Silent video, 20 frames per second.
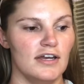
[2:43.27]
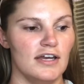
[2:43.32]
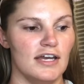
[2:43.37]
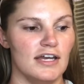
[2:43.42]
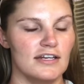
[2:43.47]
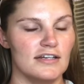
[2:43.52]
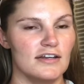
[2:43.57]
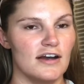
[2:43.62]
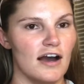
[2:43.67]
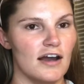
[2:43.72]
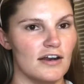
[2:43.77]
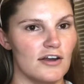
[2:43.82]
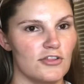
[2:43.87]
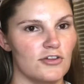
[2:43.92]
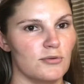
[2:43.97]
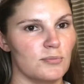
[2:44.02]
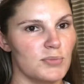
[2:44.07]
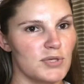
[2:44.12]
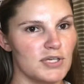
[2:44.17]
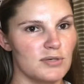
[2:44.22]
and not
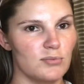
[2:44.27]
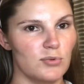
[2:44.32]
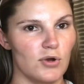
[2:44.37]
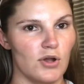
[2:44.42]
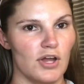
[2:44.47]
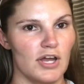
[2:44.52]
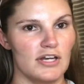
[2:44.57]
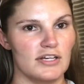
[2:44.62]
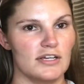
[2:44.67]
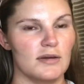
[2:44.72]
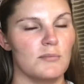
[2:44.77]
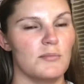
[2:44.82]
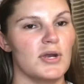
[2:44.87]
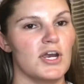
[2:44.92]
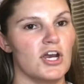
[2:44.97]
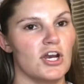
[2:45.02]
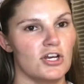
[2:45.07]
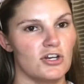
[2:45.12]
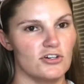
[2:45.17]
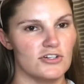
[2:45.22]
other people and
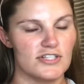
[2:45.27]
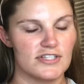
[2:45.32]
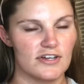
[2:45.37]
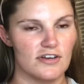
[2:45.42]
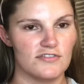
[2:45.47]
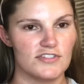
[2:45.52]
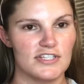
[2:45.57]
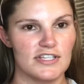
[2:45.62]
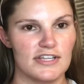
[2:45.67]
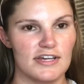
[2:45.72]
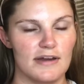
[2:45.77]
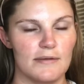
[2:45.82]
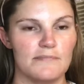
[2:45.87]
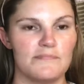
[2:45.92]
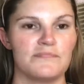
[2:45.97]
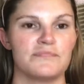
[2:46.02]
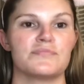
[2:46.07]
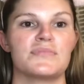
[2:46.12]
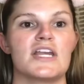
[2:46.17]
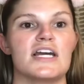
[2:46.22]
comparing yourself to them.
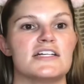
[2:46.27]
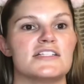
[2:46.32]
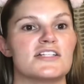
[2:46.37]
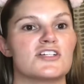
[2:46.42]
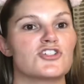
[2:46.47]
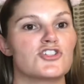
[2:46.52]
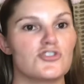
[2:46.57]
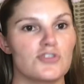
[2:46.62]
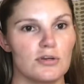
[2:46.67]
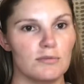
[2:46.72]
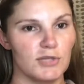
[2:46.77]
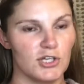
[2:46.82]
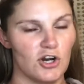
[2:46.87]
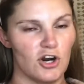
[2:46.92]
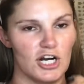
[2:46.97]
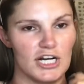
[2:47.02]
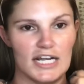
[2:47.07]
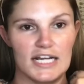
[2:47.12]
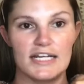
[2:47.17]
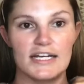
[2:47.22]
It's extremely
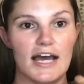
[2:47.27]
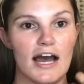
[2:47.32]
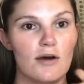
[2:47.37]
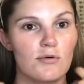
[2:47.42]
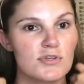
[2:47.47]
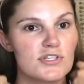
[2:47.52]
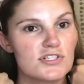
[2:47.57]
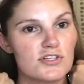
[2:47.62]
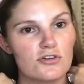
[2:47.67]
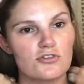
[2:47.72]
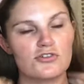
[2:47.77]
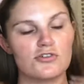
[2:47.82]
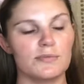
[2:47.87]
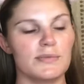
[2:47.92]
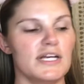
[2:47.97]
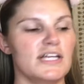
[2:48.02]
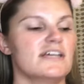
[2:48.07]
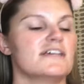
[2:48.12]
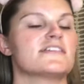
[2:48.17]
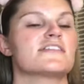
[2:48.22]
hard. And now with social
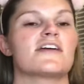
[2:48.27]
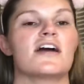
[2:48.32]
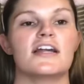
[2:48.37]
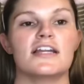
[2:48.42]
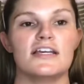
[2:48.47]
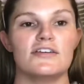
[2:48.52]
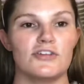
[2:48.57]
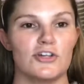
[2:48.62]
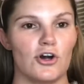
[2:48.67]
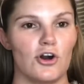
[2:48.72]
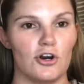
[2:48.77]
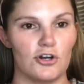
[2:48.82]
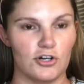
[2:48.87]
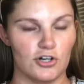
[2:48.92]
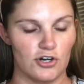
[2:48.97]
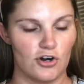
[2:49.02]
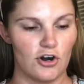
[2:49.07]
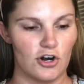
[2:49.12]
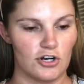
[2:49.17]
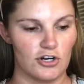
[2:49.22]
media, it's gotten even harder
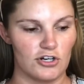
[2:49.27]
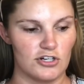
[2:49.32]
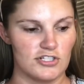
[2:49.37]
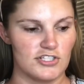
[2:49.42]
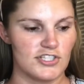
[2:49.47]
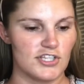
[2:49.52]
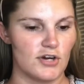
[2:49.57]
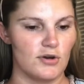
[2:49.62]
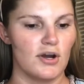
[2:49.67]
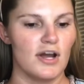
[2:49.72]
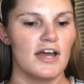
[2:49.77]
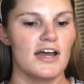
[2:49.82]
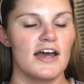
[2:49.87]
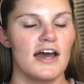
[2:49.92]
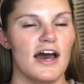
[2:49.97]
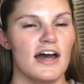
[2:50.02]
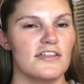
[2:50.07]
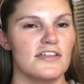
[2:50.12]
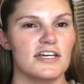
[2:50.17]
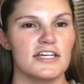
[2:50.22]
and harder. So
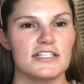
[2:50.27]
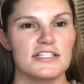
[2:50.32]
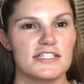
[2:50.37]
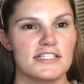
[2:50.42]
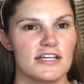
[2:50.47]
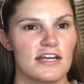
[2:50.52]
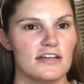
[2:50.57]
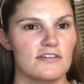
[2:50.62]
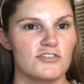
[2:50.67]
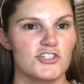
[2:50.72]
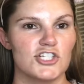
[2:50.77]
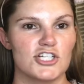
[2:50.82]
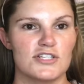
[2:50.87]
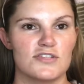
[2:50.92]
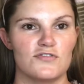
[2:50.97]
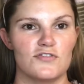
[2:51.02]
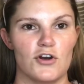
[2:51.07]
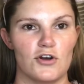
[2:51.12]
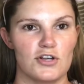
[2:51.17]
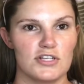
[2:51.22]
I think instead of
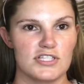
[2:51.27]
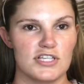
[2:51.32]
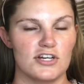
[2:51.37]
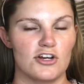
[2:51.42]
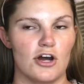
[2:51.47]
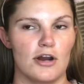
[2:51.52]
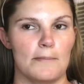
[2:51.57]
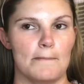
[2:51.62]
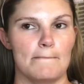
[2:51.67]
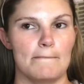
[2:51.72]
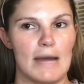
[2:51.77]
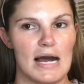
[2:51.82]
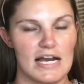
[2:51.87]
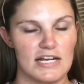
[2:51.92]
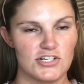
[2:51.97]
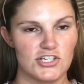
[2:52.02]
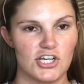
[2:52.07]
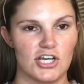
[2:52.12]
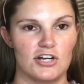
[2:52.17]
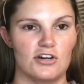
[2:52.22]
just focusing on
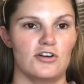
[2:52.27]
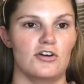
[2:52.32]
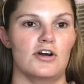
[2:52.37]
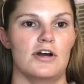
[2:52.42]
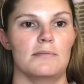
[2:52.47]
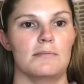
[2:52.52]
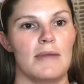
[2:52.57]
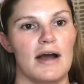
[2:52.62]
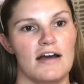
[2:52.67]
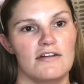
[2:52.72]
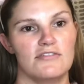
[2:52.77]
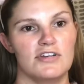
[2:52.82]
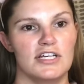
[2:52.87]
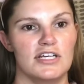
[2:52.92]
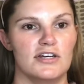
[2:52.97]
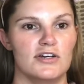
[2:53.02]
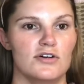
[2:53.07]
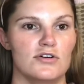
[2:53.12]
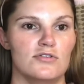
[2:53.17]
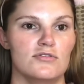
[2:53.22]
my channel and my
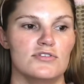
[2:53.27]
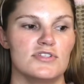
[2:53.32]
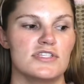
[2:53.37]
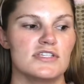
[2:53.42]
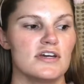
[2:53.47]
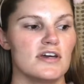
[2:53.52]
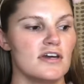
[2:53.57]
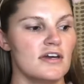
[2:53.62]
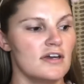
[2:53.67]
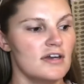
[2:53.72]
videos